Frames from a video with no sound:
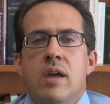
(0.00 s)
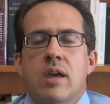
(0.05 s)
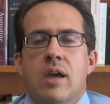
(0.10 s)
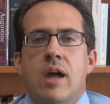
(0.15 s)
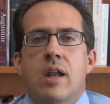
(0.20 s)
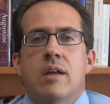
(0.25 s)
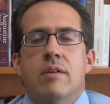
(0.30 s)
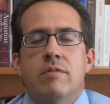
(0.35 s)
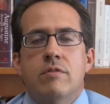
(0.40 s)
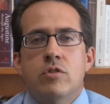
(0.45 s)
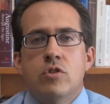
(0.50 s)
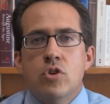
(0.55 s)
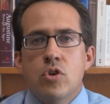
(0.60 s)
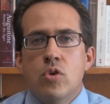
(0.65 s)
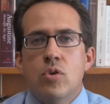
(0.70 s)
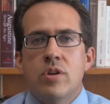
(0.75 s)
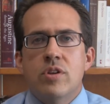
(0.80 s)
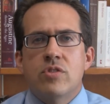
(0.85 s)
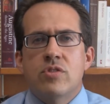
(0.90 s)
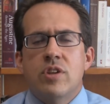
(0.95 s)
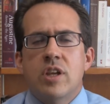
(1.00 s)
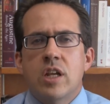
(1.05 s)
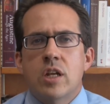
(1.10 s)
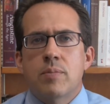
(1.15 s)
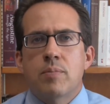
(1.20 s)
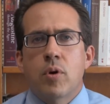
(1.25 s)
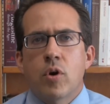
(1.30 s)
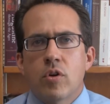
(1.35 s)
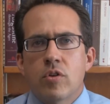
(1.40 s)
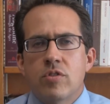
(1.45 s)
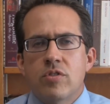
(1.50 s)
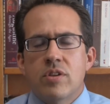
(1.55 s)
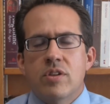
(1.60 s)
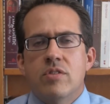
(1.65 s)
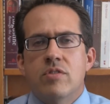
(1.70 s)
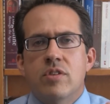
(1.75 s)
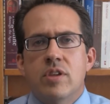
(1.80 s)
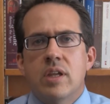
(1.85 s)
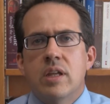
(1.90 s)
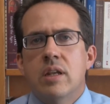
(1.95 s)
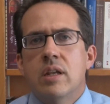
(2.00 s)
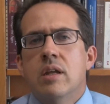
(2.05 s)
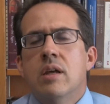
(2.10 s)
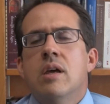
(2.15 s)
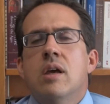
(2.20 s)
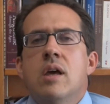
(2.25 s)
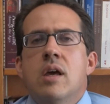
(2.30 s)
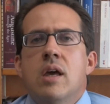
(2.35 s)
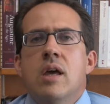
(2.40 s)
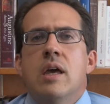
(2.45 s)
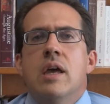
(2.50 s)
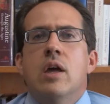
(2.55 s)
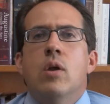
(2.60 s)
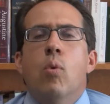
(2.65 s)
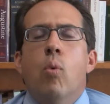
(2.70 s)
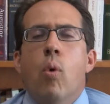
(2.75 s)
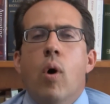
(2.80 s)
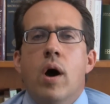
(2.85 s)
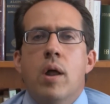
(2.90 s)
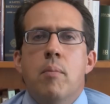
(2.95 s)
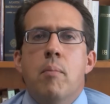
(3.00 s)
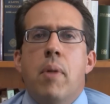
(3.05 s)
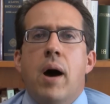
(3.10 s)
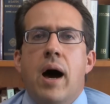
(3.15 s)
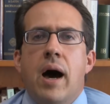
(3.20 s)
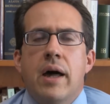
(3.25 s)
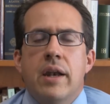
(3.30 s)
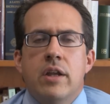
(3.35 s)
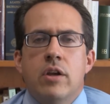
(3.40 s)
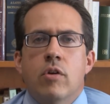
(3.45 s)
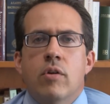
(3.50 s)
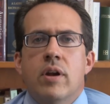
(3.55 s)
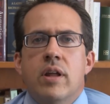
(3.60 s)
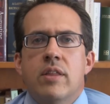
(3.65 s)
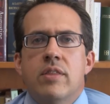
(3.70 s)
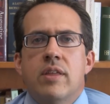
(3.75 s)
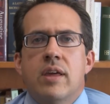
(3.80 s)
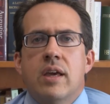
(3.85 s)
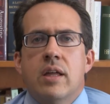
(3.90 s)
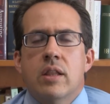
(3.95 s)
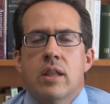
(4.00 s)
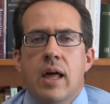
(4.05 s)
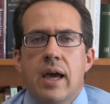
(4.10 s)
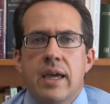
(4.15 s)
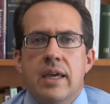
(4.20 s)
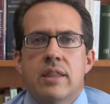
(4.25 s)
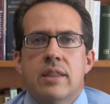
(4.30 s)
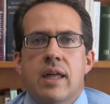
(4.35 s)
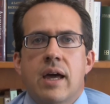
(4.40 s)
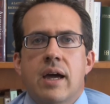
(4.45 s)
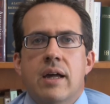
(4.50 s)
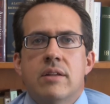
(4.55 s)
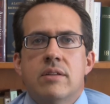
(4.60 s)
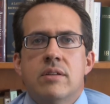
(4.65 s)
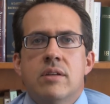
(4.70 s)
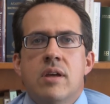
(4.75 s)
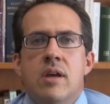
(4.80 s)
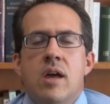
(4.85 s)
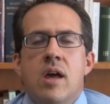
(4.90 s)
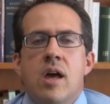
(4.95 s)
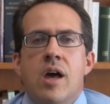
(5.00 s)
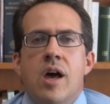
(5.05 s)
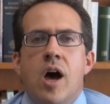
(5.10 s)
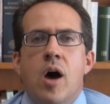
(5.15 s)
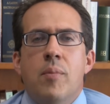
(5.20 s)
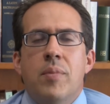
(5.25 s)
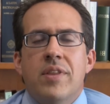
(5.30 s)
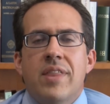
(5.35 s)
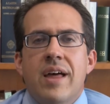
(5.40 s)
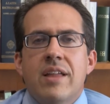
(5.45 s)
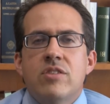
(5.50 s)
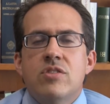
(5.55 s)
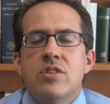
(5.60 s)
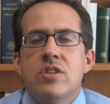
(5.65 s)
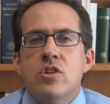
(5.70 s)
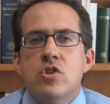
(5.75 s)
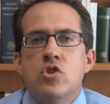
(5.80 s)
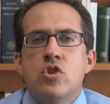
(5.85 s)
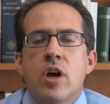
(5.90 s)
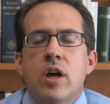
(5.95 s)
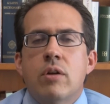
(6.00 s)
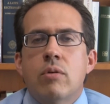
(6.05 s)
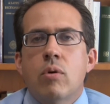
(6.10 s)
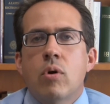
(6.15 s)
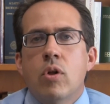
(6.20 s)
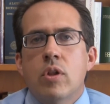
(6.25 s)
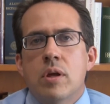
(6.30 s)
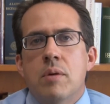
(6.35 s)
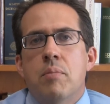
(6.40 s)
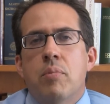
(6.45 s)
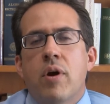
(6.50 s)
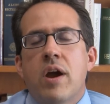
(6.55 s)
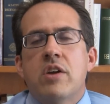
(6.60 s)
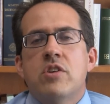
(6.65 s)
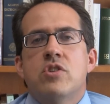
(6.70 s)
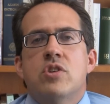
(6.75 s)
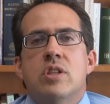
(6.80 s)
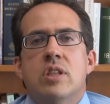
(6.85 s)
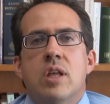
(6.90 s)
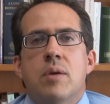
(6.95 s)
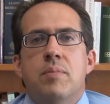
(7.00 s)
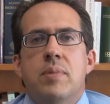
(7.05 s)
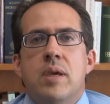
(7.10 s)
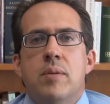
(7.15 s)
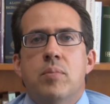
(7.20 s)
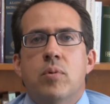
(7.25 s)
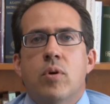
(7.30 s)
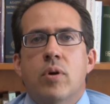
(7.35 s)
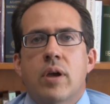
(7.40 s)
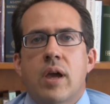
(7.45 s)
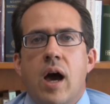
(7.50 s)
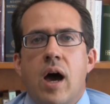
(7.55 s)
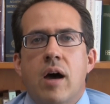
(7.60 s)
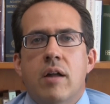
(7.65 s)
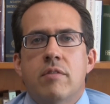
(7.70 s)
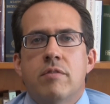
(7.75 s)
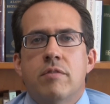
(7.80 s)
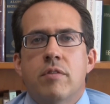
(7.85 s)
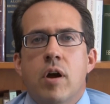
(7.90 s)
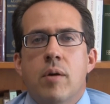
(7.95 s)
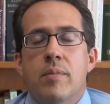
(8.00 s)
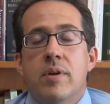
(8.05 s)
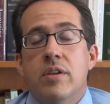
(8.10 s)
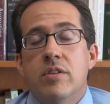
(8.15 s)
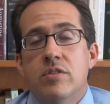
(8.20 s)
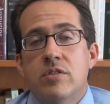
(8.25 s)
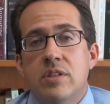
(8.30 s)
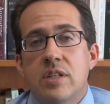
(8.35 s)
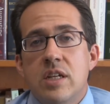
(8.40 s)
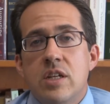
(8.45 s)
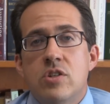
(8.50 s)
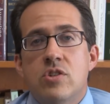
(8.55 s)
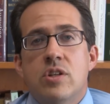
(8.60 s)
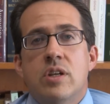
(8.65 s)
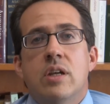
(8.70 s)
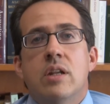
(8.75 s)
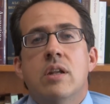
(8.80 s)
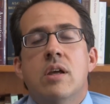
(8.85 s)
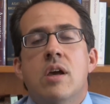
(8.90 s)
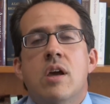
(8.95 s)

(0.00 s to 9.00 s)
kind of two distinct persons in, in one body or anything like that. Uh, but that's the general impression that people got from his teaching,